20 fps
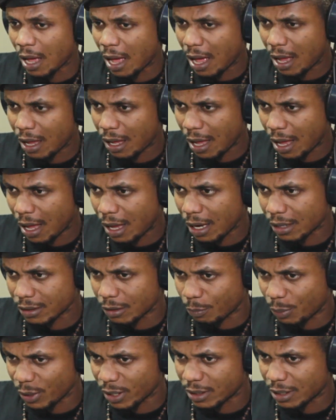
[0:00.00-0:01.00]
I
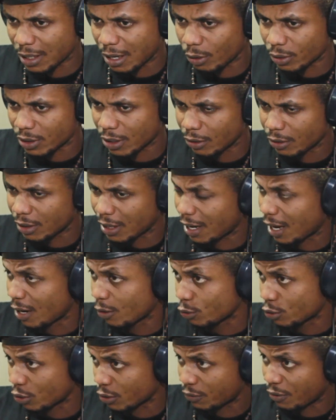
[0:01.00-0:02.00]
as a person, I'll tell you that I
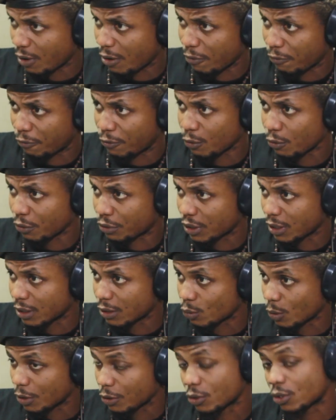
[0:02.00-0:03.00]
know just very few
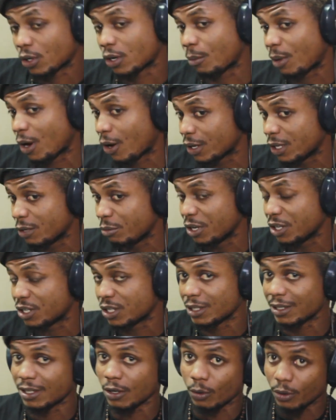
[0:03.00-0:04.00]
things. When you talk about
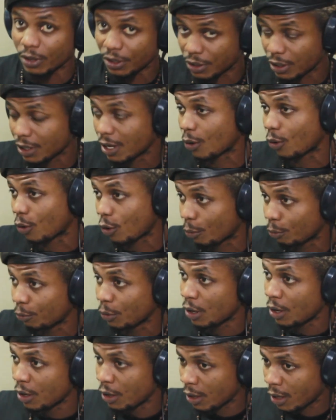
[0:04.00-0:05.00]
imaging, the only thing that will come